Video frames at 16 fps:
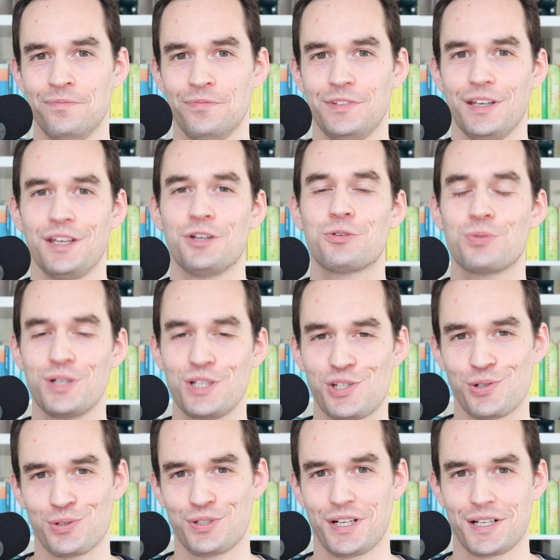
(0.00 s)
to
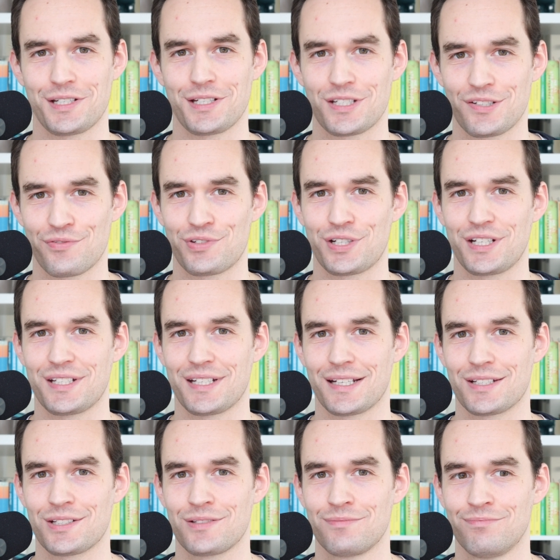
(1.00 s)
increase your chances of
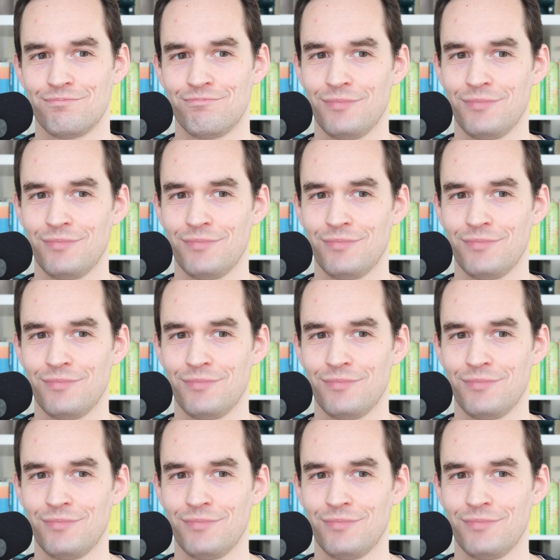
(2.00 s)
success.